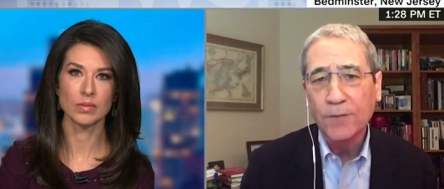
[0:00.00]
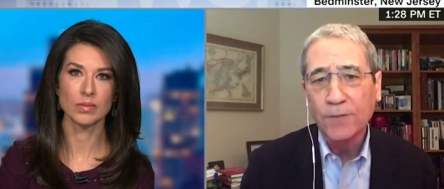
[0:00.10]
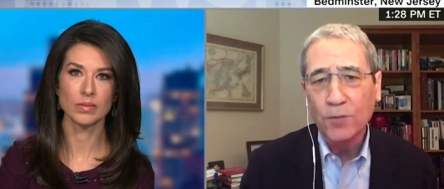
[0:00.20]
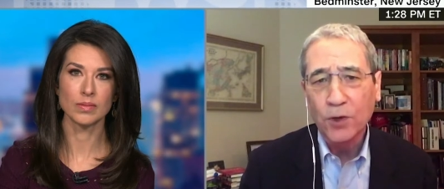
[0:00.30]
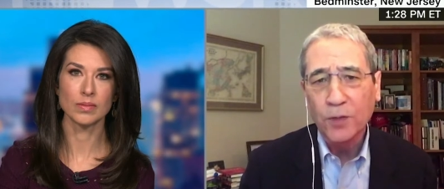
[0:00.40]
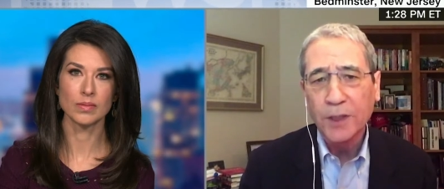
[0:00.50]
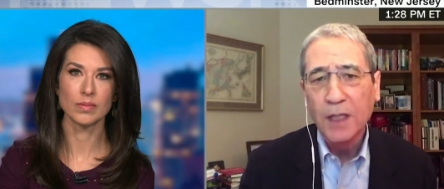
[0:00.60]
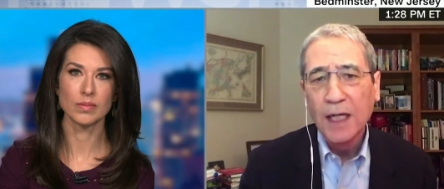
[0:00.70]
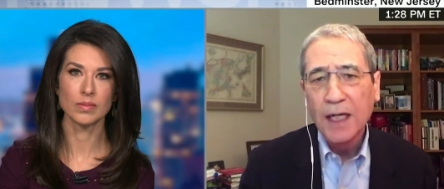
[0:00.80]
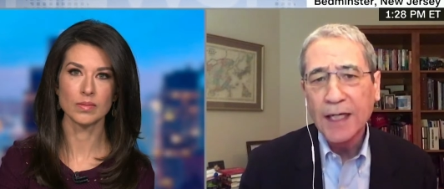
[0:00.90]
Speaker 1: out of orbit
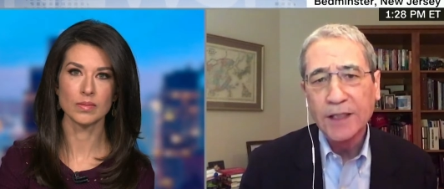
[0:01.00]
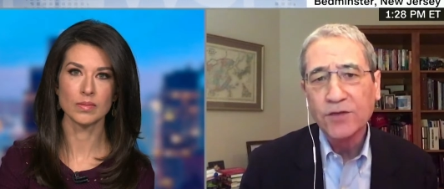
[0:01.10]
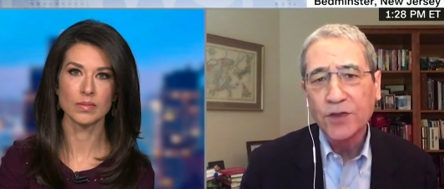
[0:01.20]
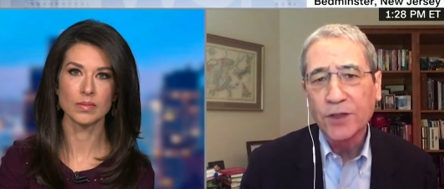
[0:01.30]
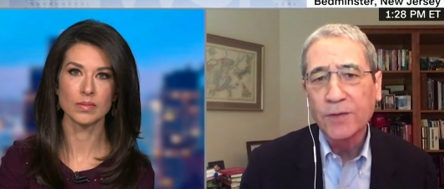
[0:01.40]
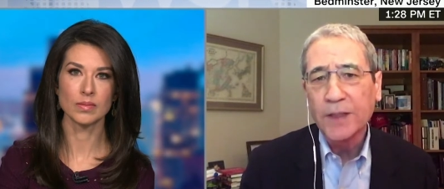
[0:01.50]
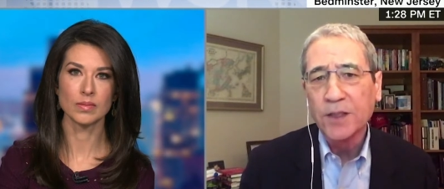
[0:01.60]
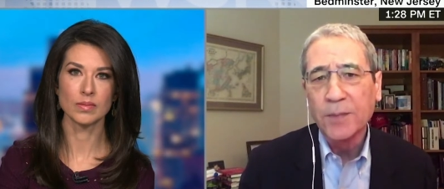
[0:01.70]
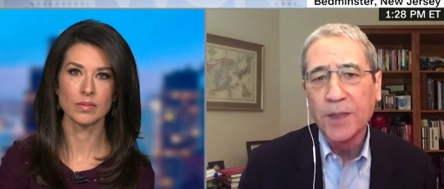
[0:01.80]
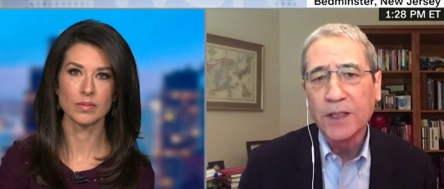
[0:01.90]
and incinerate an
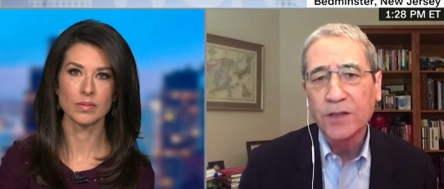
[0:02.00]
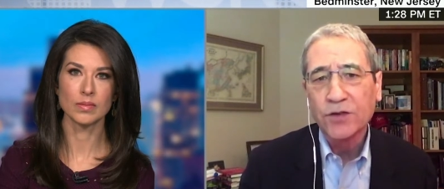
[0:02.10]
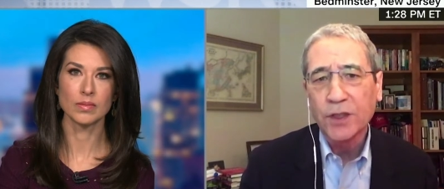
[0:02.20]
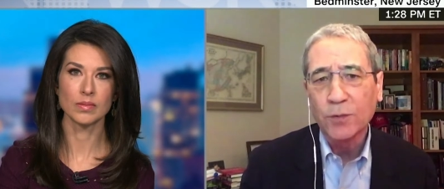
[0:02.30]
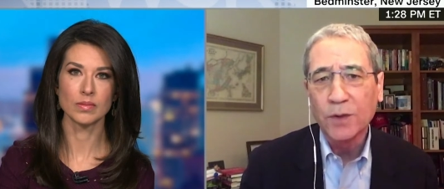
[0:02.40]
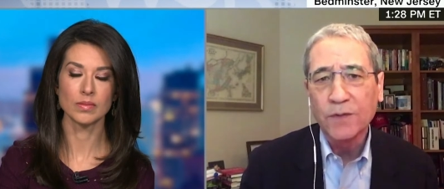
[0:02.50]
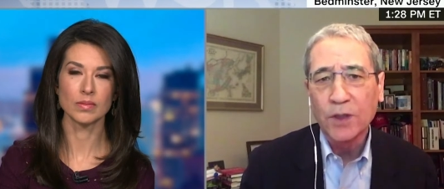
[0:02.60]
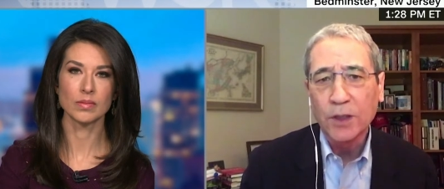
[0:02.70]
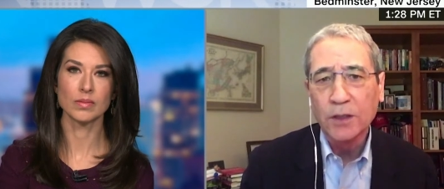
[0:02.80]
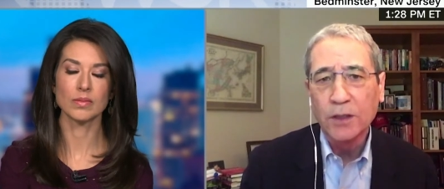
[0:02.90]
American city with
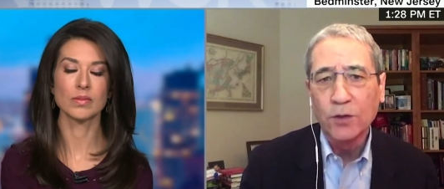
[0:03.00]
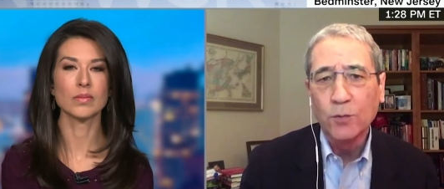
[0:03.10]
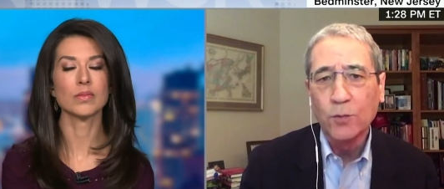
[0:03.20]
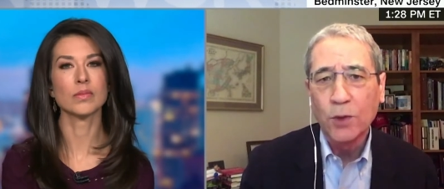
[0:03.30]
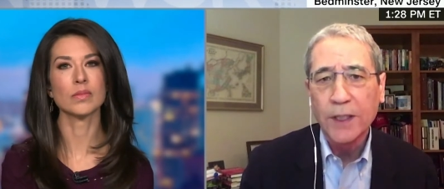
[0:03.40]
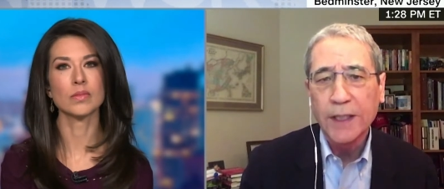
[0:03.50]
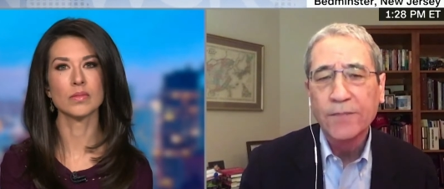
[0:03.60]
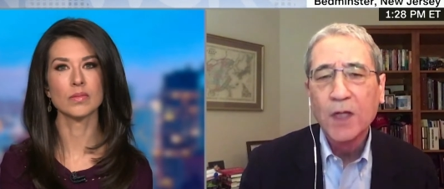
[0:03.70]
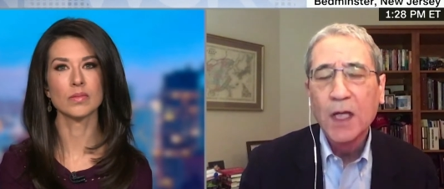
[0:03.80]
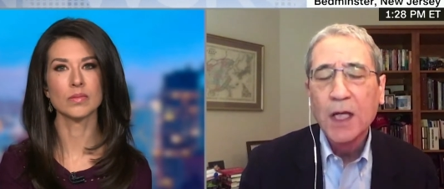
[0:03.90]
very little warning.
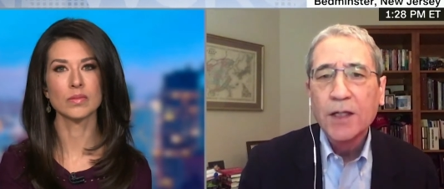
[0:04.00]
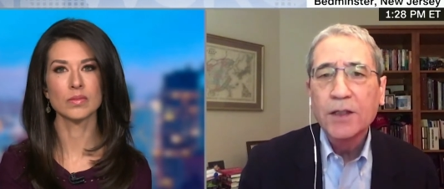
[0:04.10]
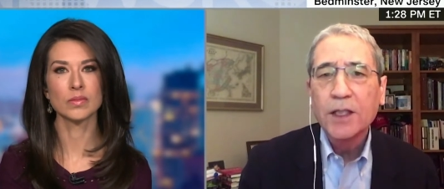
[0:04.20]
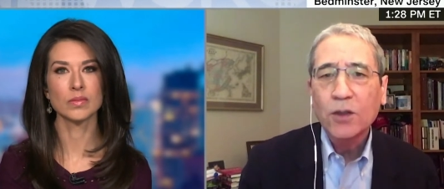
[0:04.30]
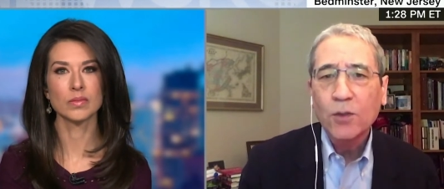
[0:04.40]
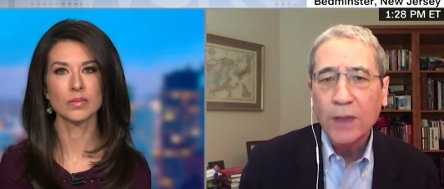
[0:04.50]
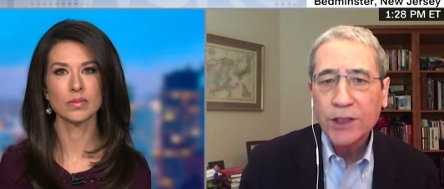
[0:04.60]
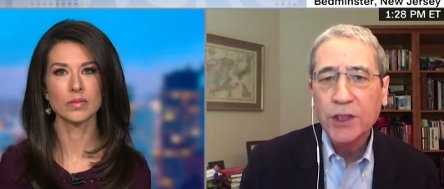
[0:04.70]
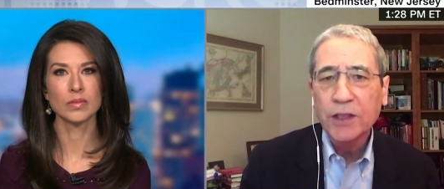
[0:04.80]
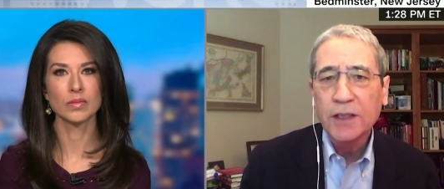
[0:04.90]
The
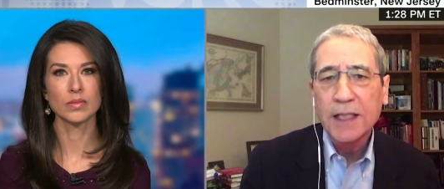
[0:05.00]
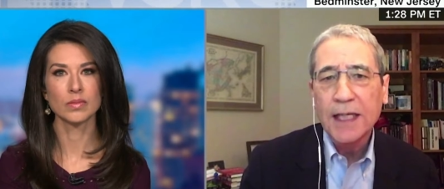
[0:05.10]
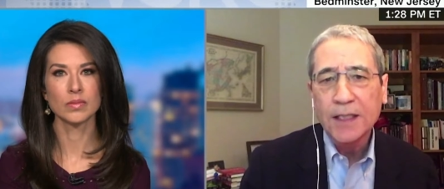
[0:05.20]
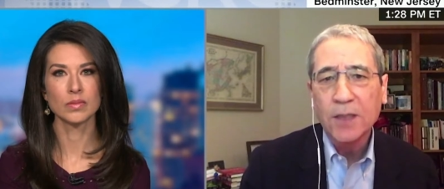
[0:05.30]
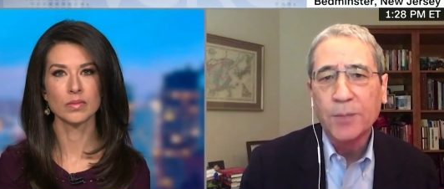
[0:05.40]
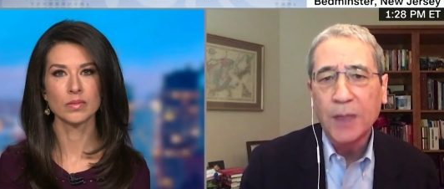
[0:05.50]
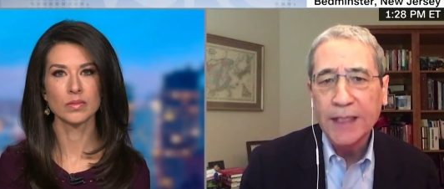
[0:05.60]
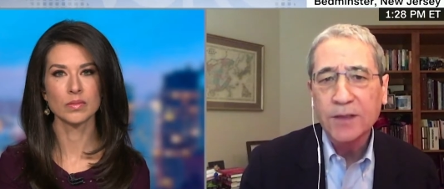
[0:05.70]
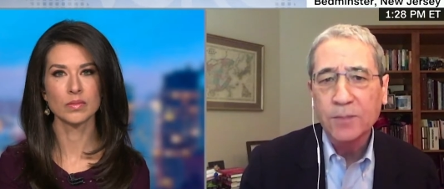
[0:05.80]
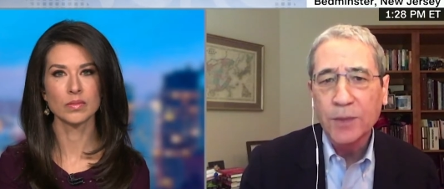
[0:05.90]
question that the
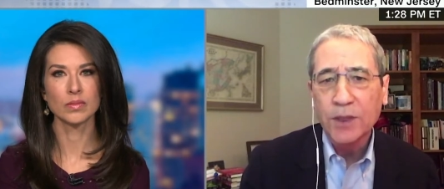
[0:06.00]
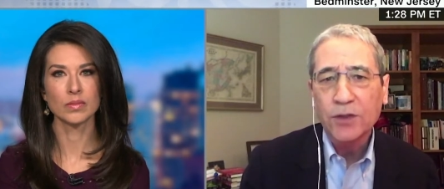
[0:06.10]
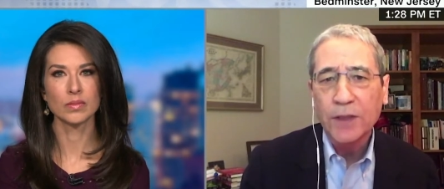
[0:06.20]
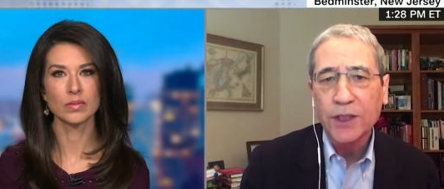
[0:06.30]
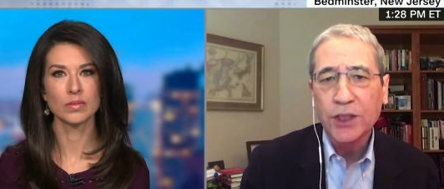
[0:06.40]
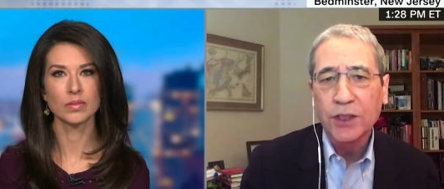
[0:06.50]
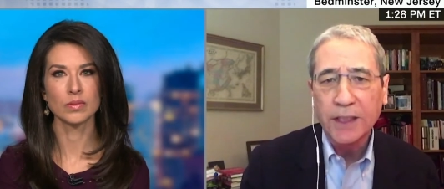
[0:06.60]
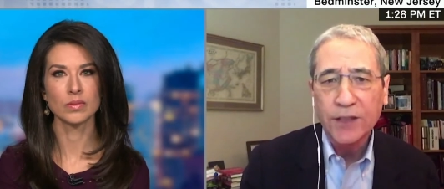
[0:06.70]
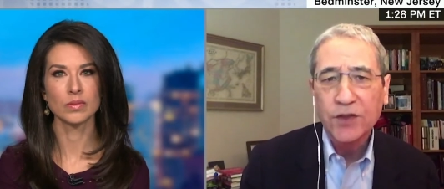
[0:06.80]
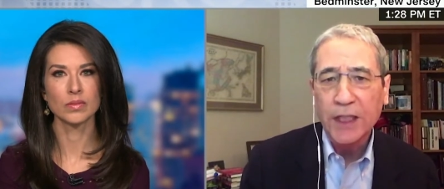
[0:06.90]
Biden administration
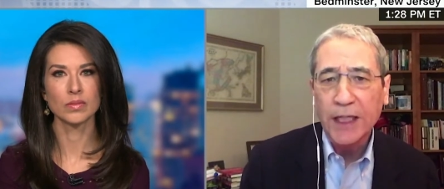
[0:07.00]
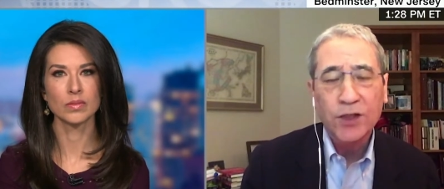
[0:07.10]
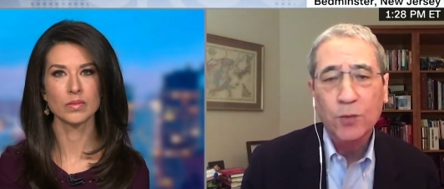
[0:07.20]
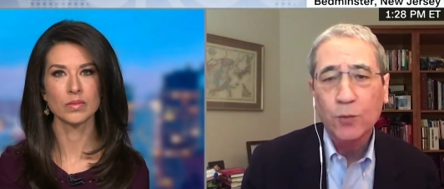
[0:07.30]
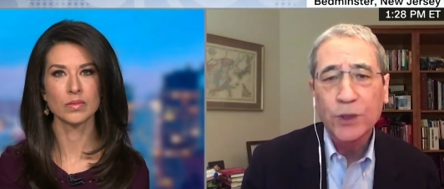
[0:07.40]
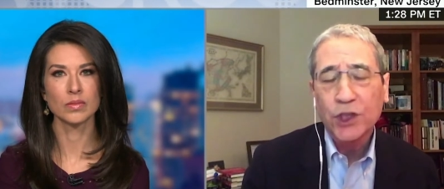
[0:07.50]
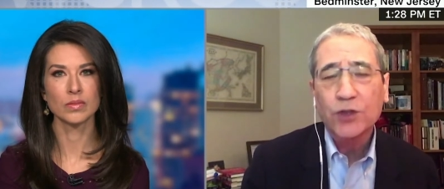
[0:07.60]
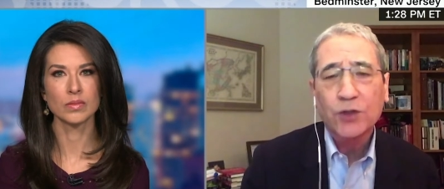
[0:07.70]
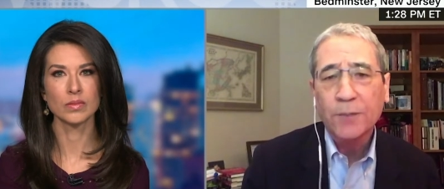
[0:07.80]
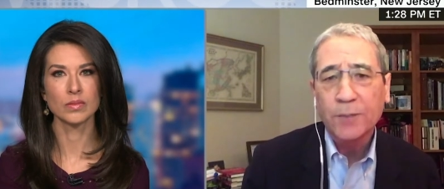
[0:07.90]
needs to ask, which the
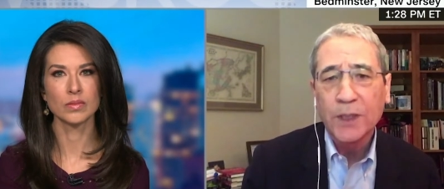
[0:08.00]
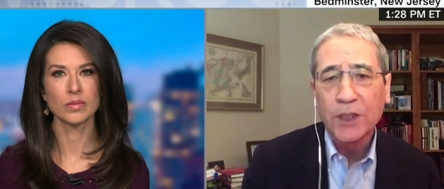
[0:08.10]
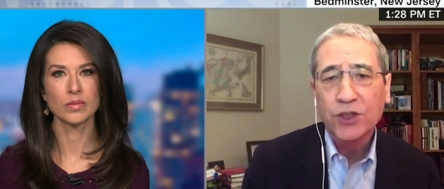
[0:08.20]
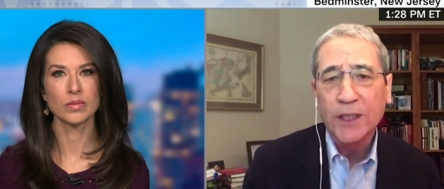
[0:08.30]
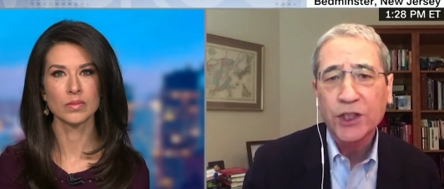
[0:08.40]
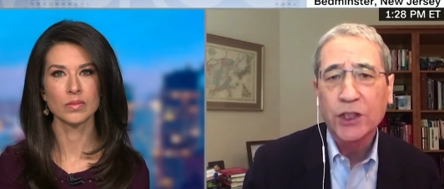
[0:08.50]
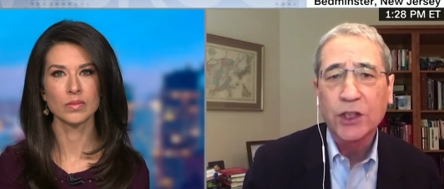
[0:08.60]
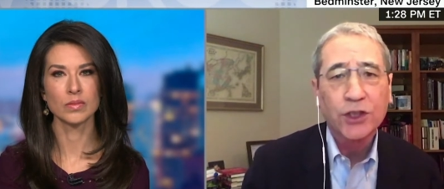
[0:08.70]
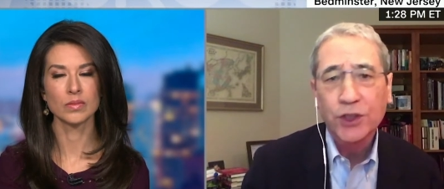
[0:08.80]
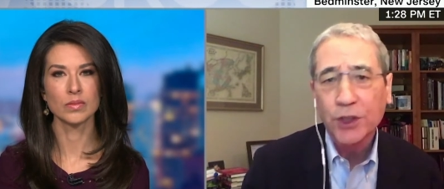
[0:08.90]
Trump administration
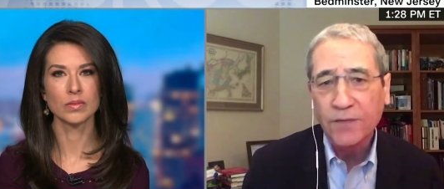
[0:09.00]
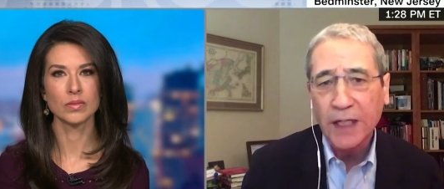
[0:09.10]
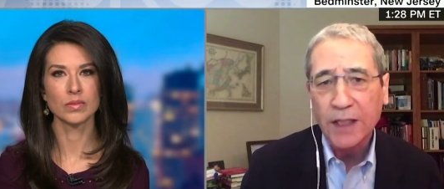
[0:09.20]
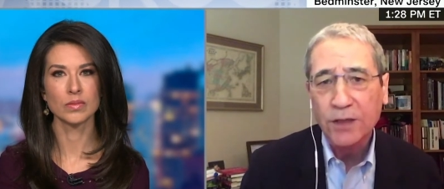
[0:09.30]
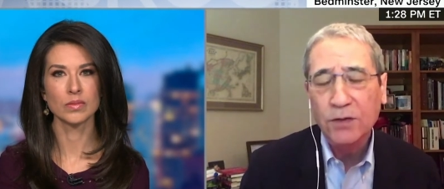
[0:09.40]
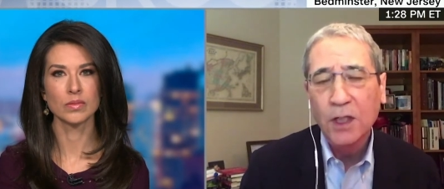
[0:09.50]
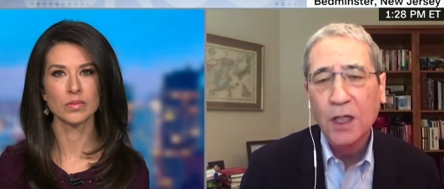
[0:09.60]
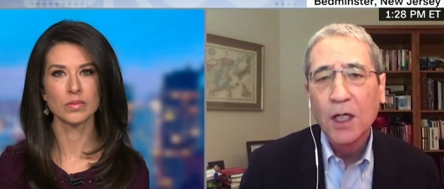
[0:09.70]
should have asked,